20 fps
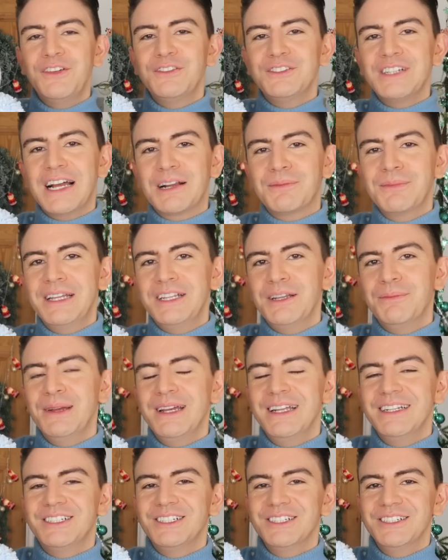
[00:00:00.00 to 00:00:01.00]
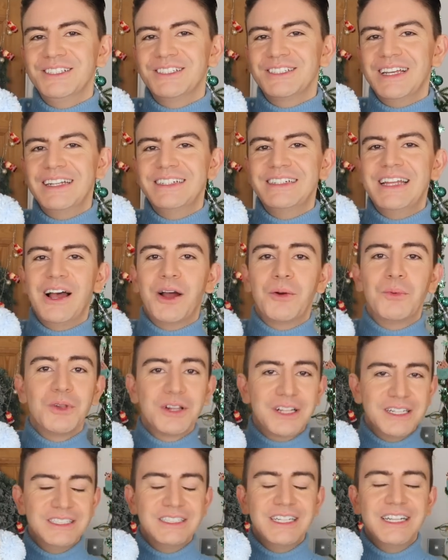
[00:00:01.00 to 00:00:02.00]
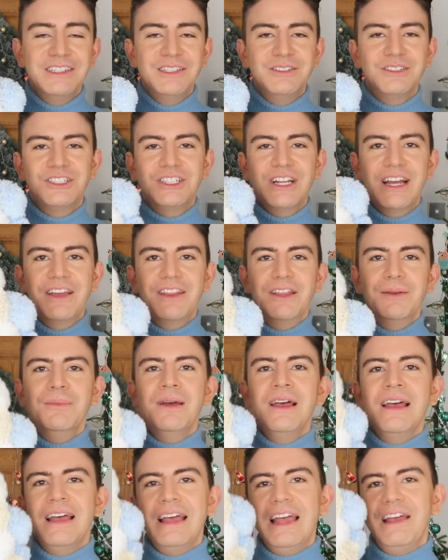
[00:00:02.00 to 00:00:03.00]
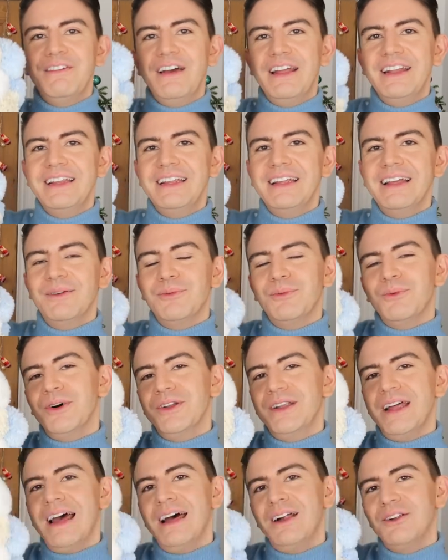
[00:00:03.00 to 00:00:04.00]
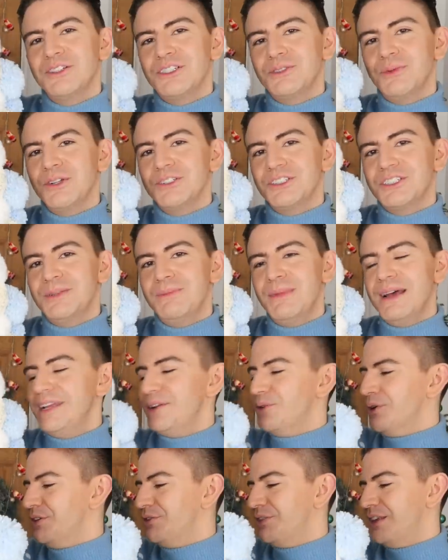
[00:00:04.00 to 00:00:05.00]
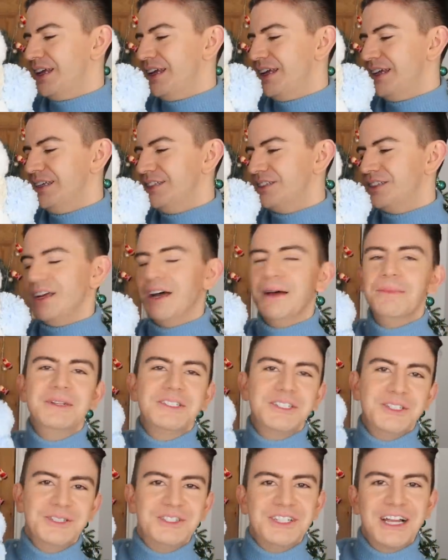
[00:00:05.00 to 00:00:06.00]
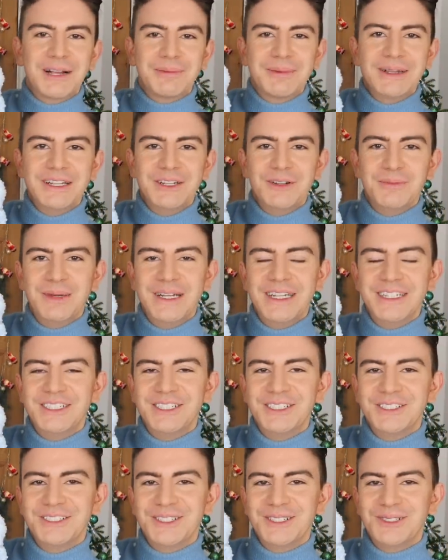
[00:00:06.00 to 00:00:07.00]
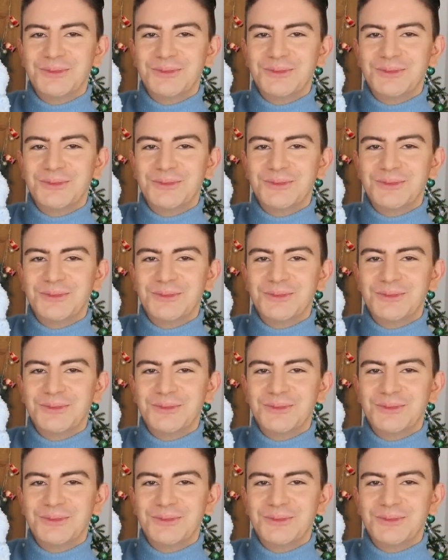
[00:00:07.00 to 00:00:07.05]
if you tag me in your pictures. And yeah, I will continue to share them. If anyone else wants to make one of these, do tag me in your pictures